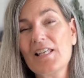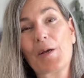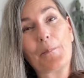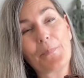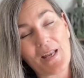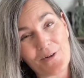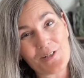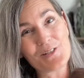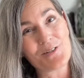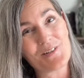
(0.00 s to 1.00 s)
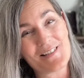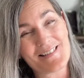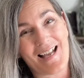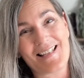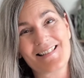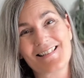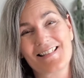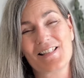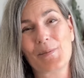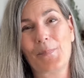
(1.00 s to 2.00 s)
compare it to the sizes
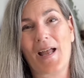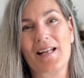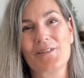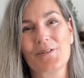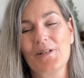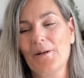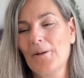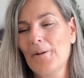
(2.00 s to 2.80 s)
in the pattern.